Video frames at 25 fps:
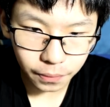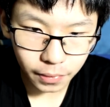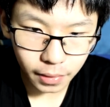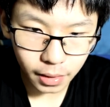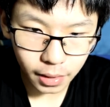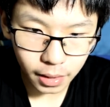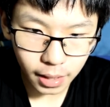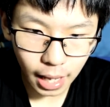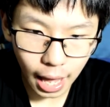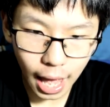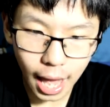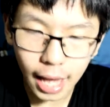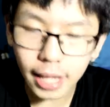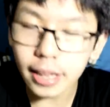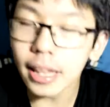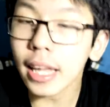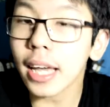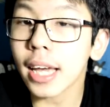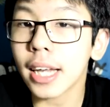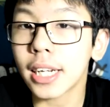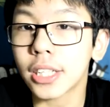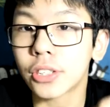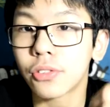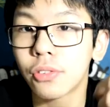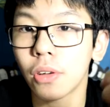the acting
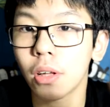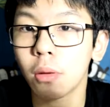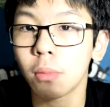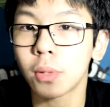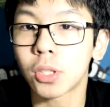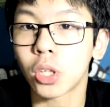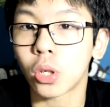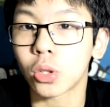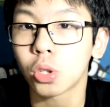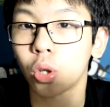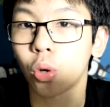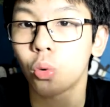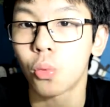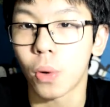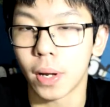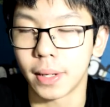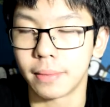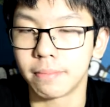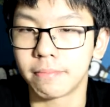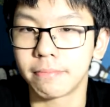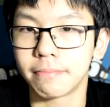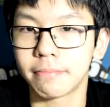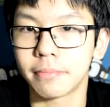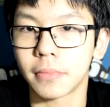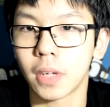in this film is also great.
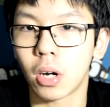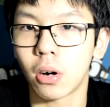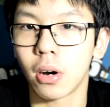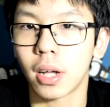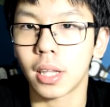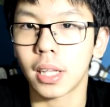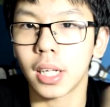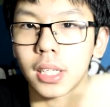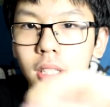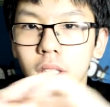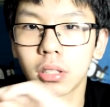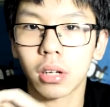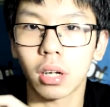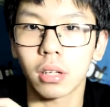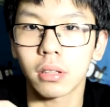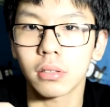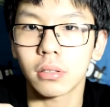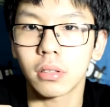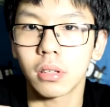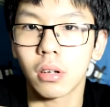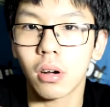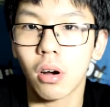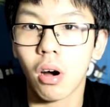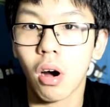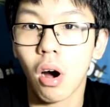Alright, it's not
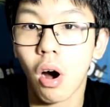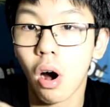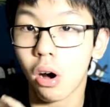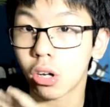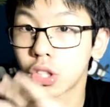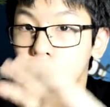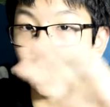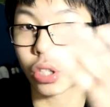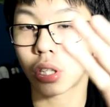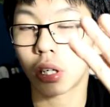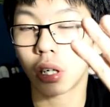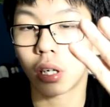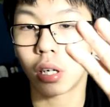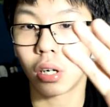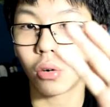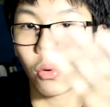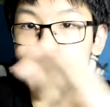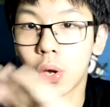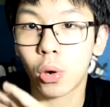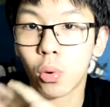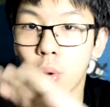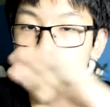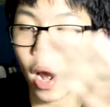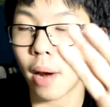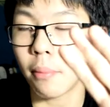Oscar
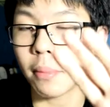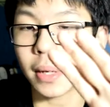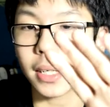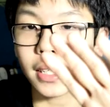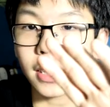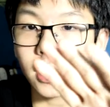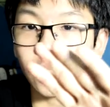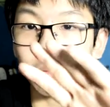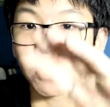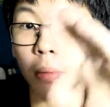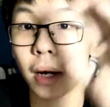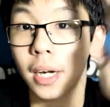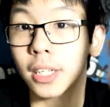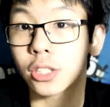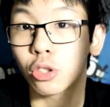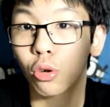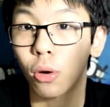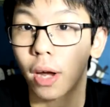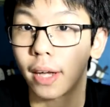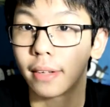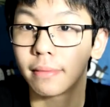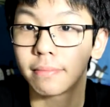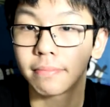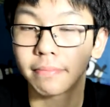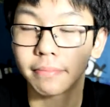requirements, but it's
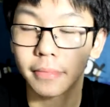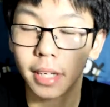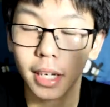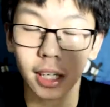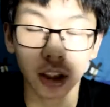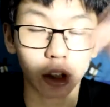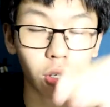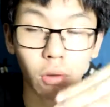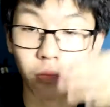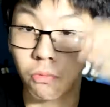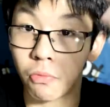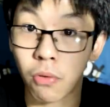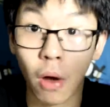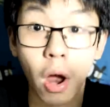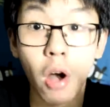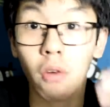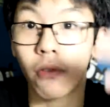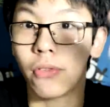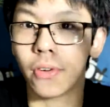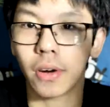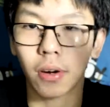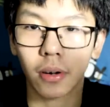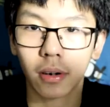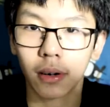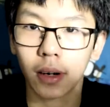great. It's not very,
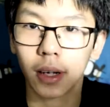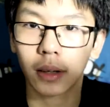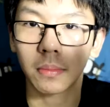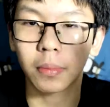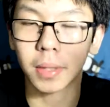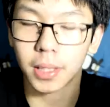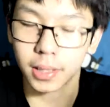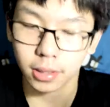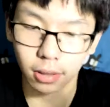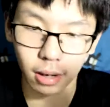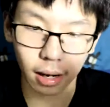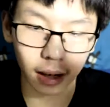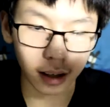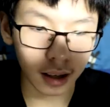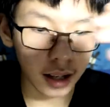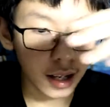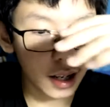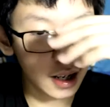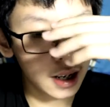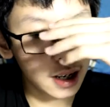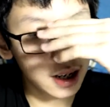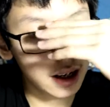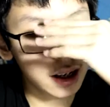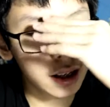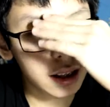very great, but it's great.
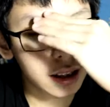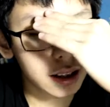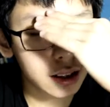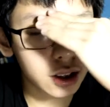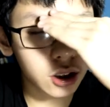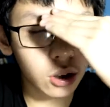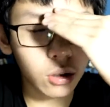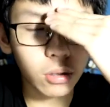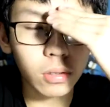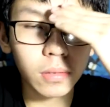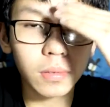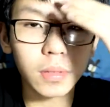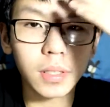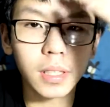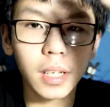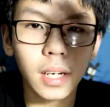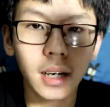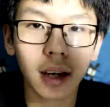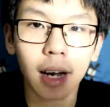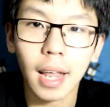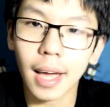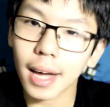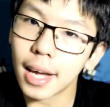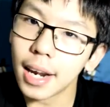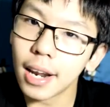So the
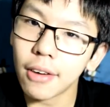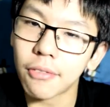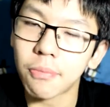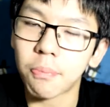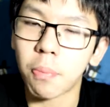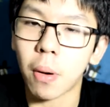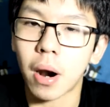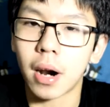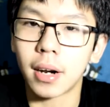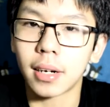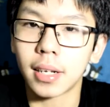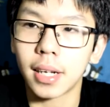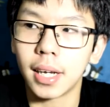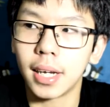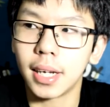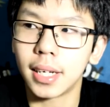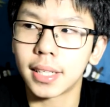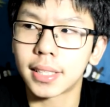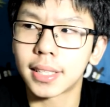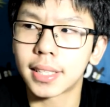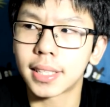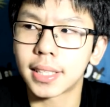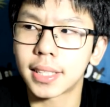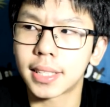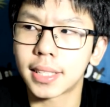negative part
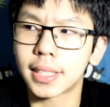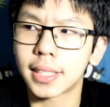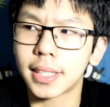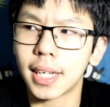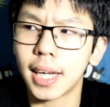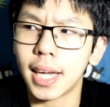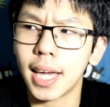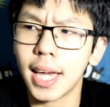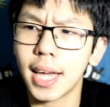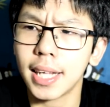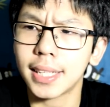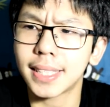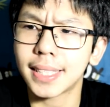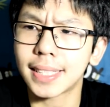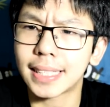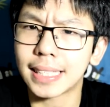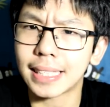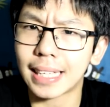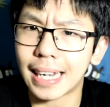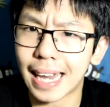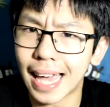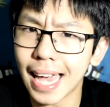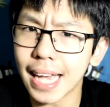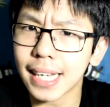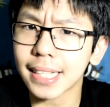is it
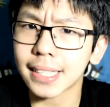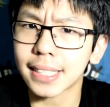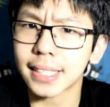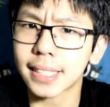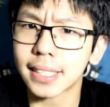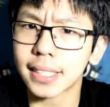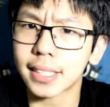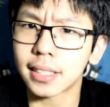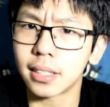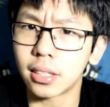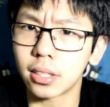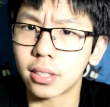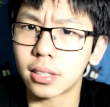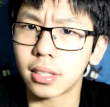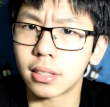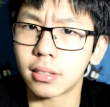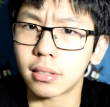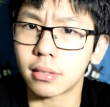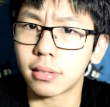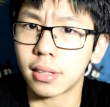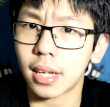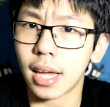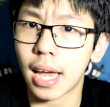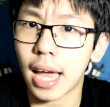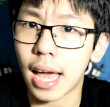lacks certain
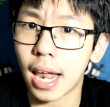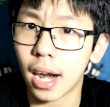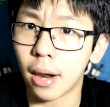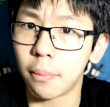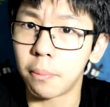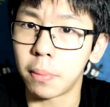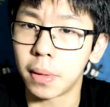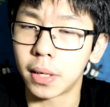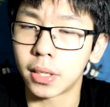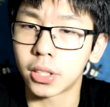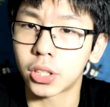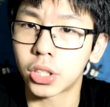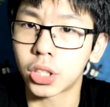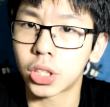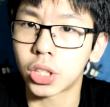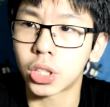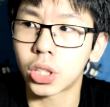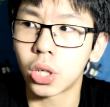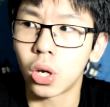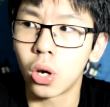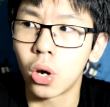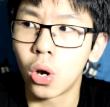elements.